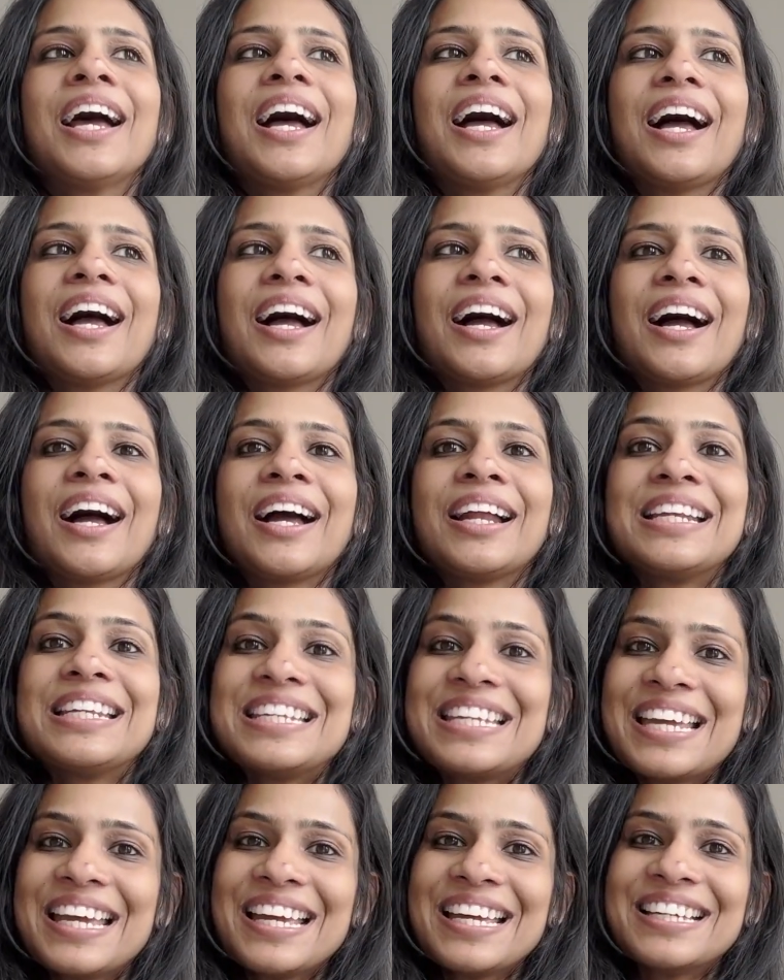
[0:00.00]
And
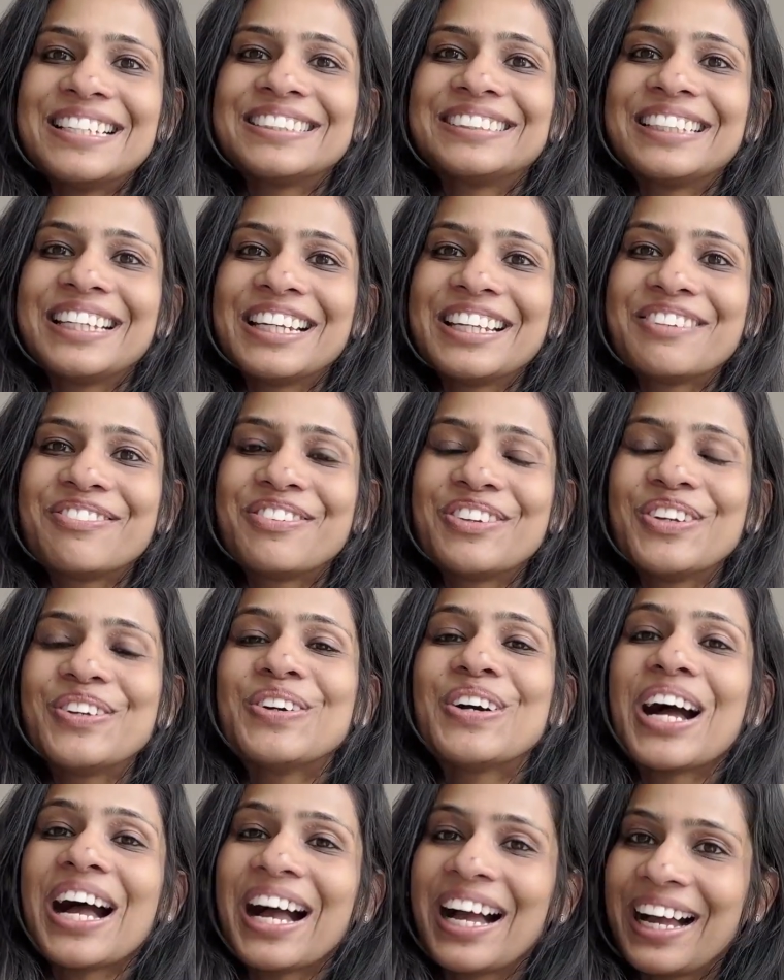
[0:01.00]
yes, and if you
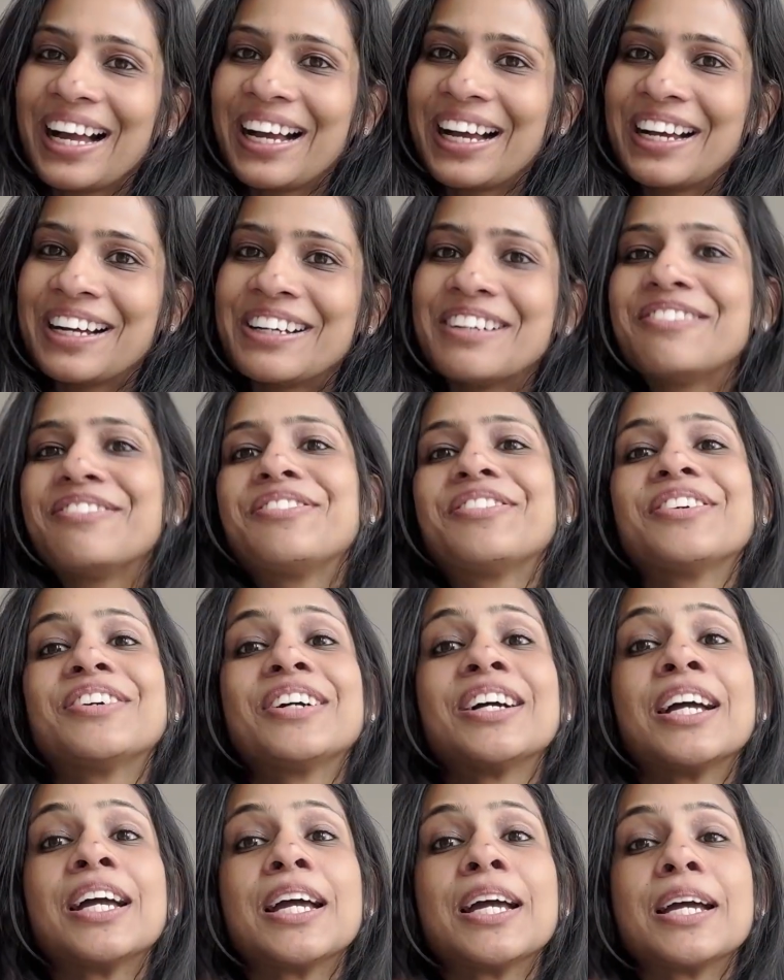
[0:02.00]
have
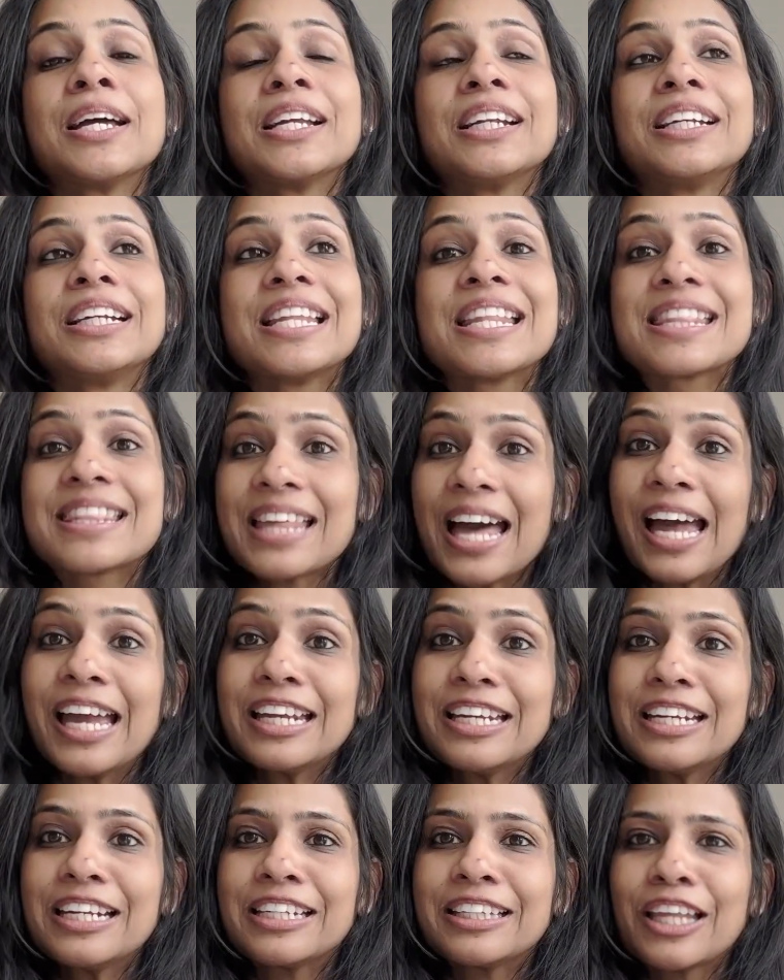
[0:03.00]

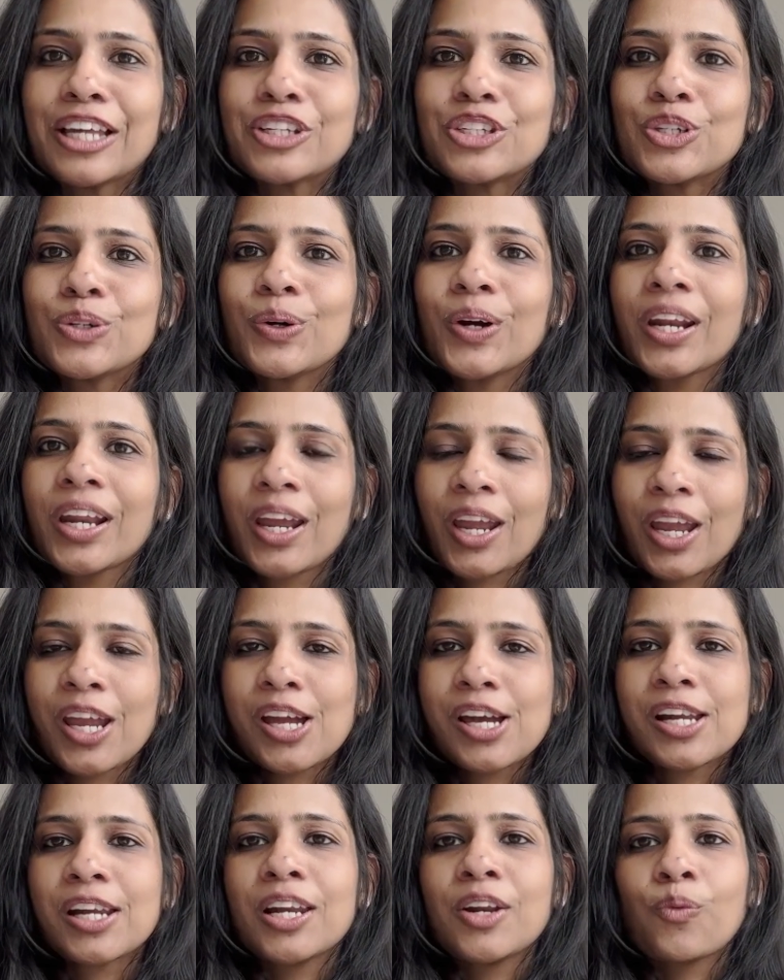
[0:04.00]
decided that you are
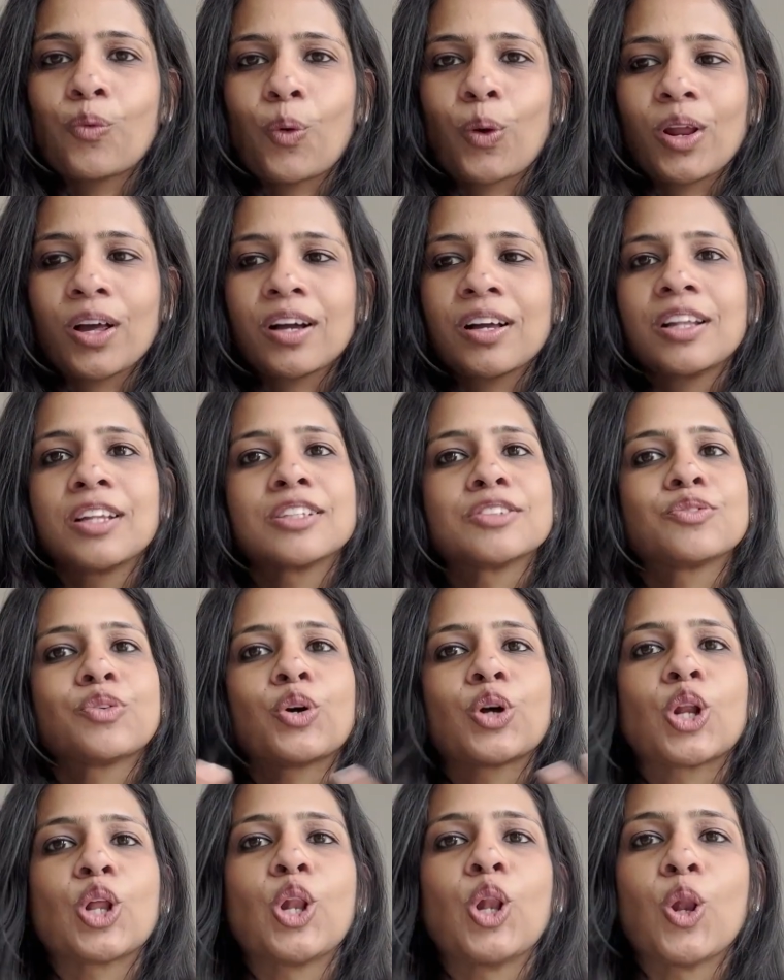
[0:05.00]
here in watercolors for
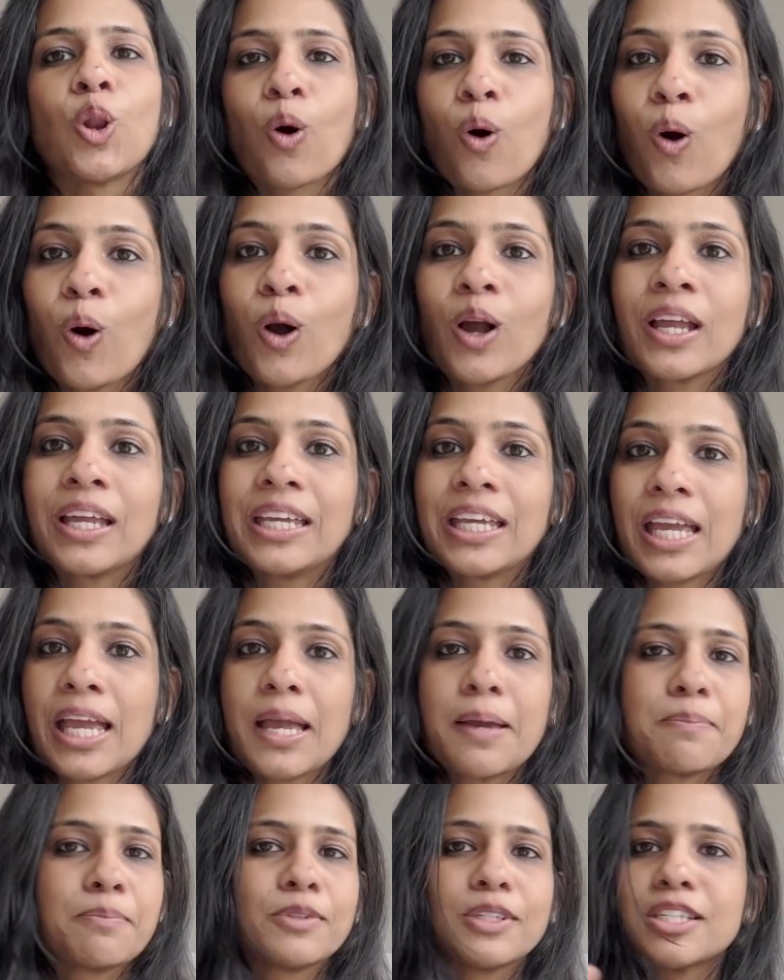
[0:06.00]
a long
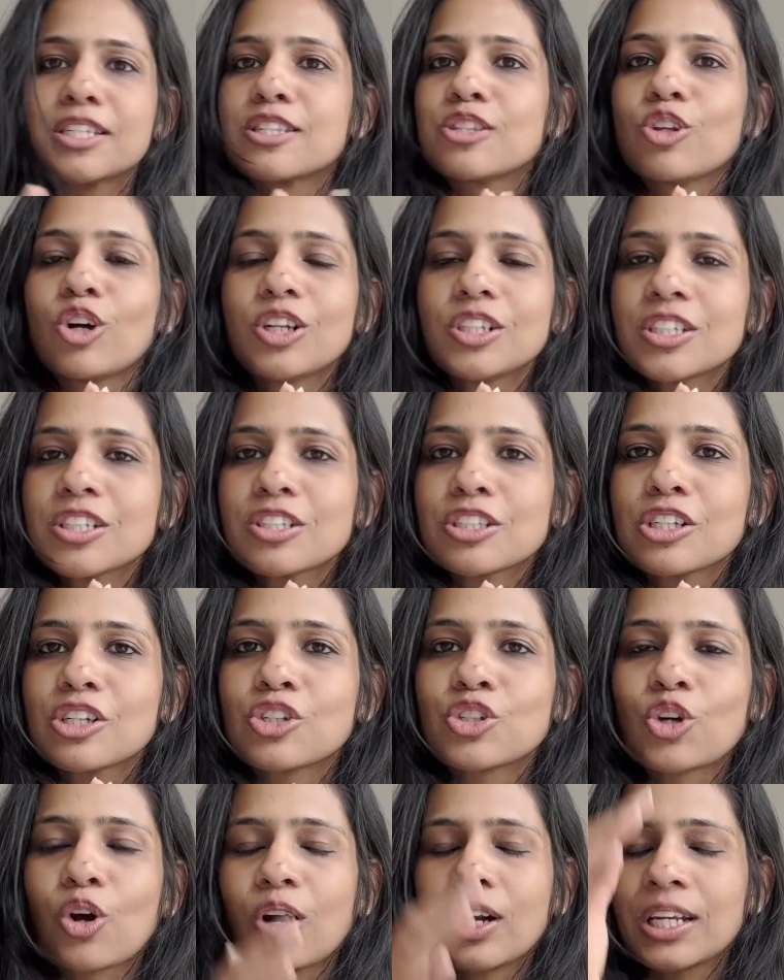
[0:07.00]
game, not just a
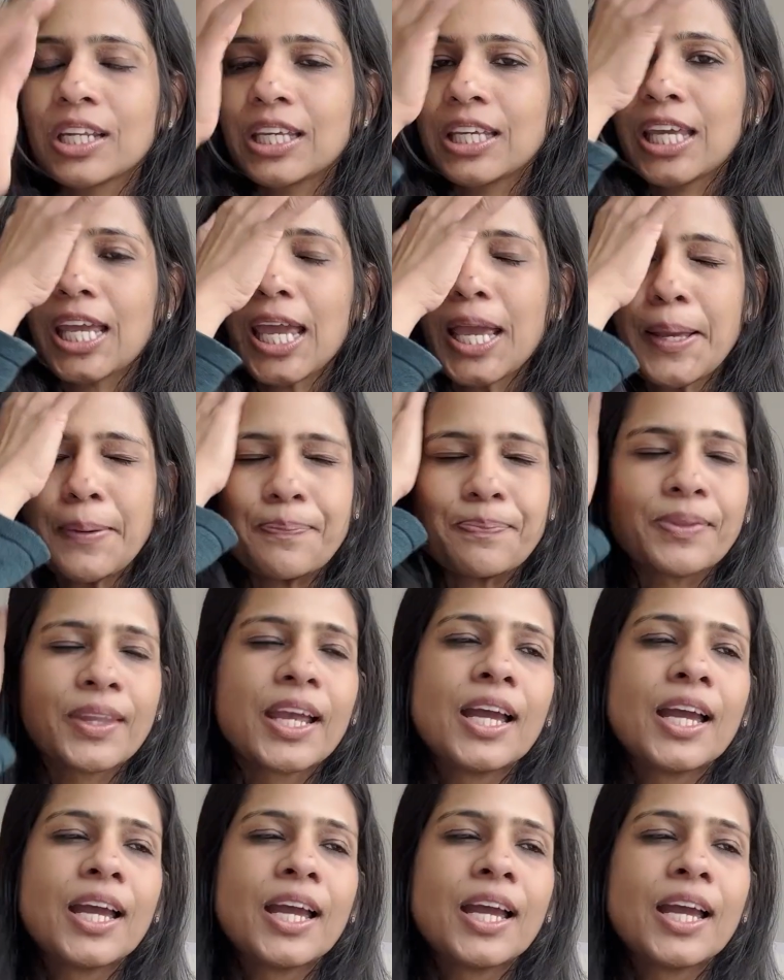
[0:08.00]
short game,